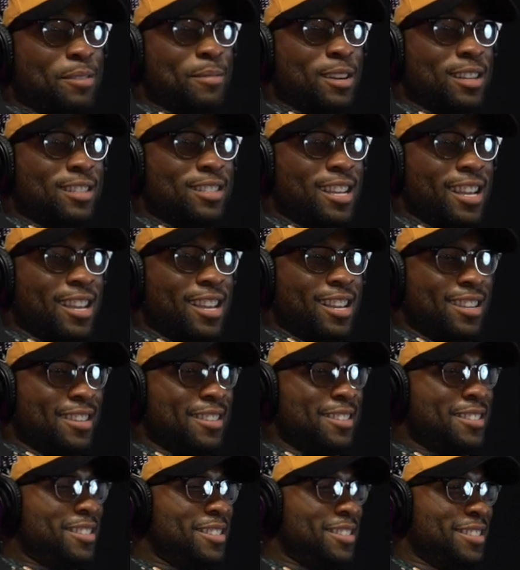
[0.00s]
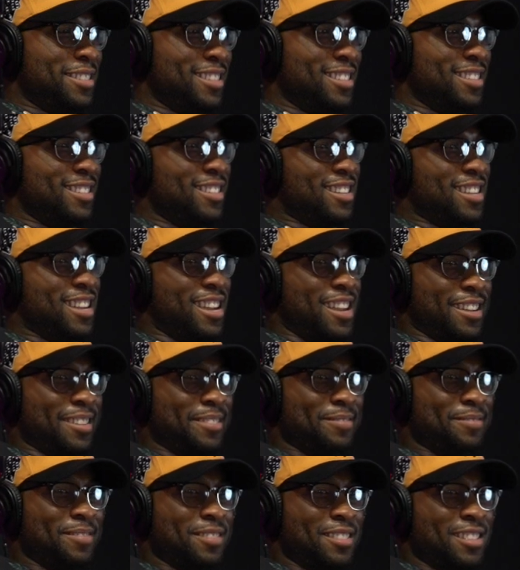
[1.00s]
my take. Okay.
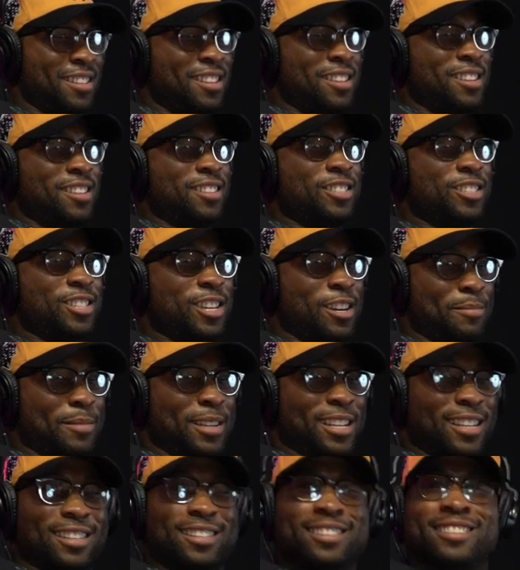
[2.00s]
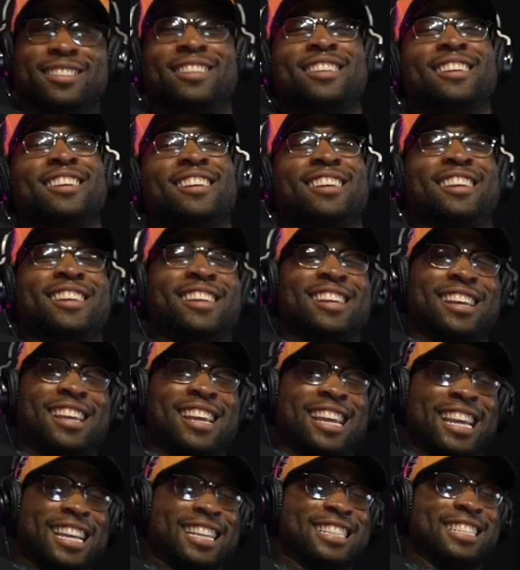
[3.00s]
Jeremy,
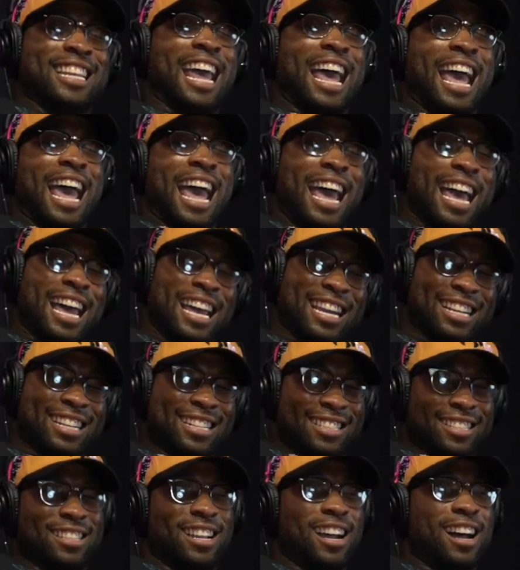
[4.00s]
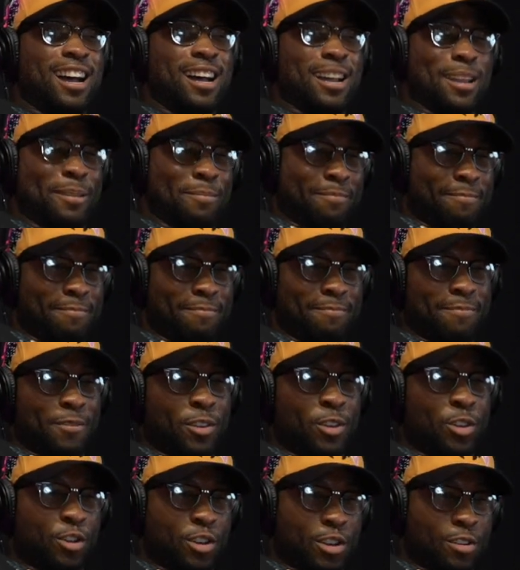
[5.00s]
he's had his time,
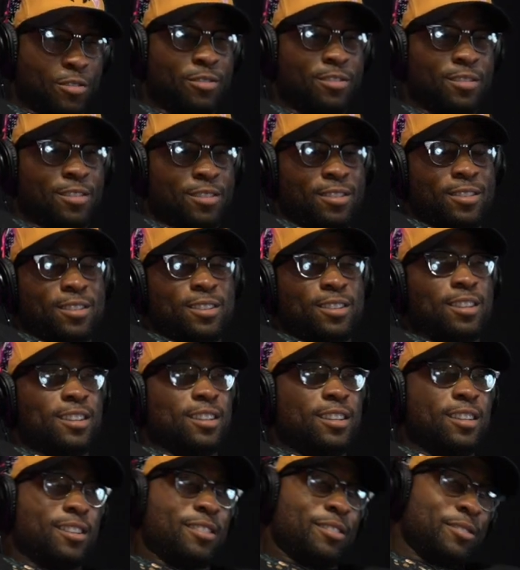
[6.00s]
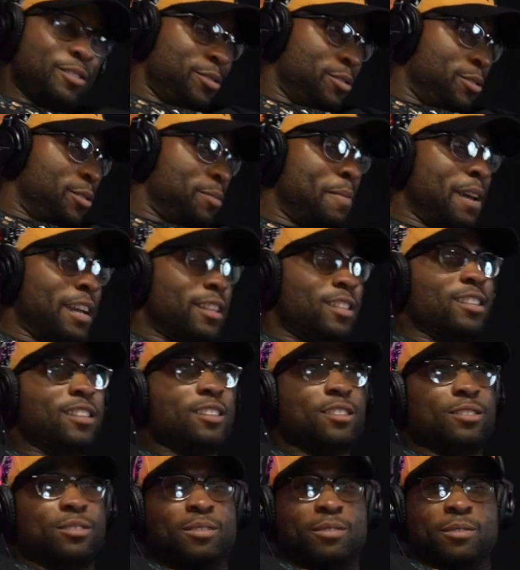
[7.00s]
you know. You respect the
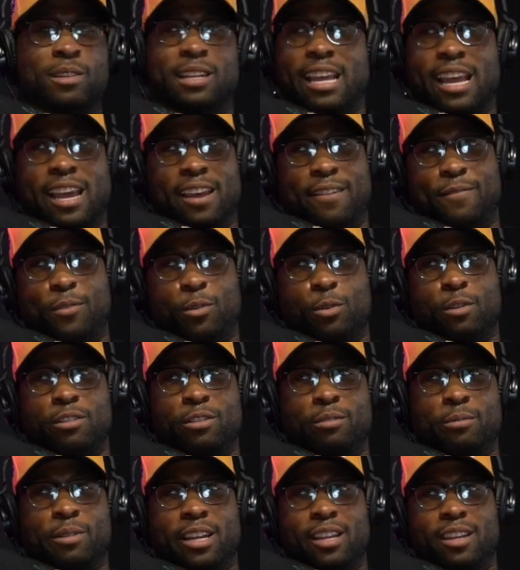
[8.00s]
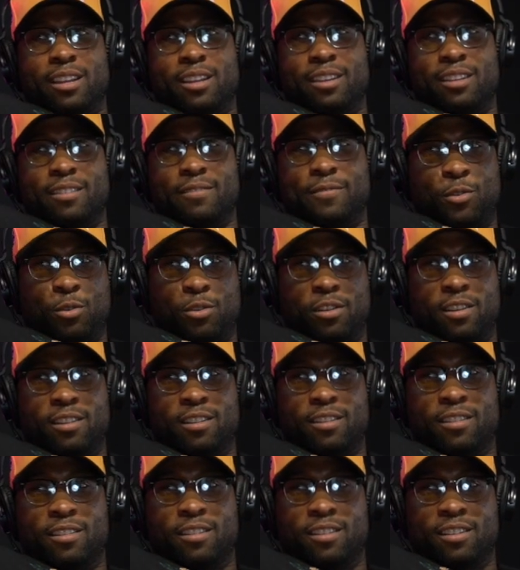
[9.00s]
little, what do you have, four or three? Four? He
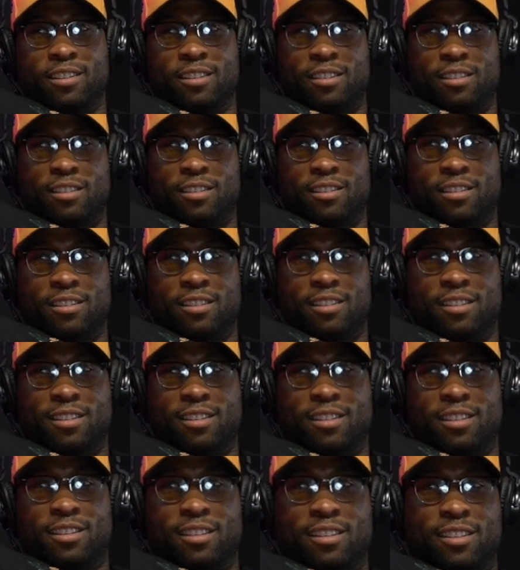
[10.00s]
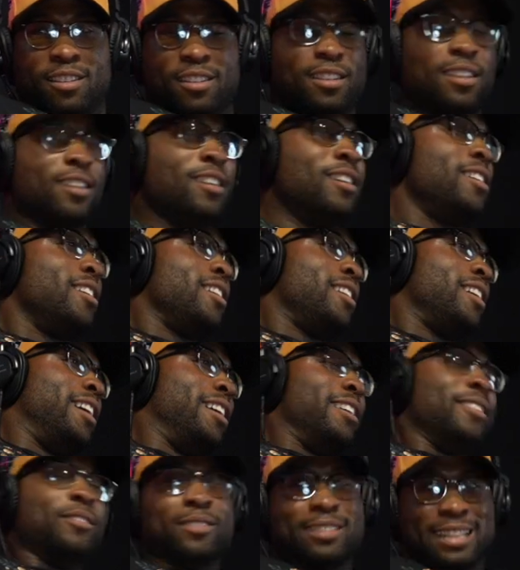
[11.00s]
has uh, four. He wants to go for his fifth.
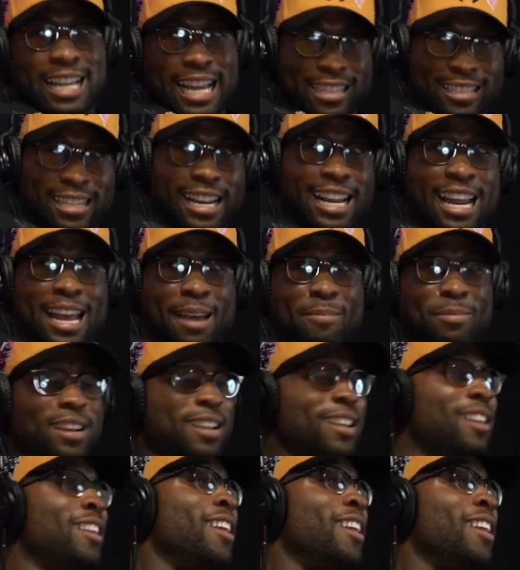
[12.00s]
Okay, that's not happening.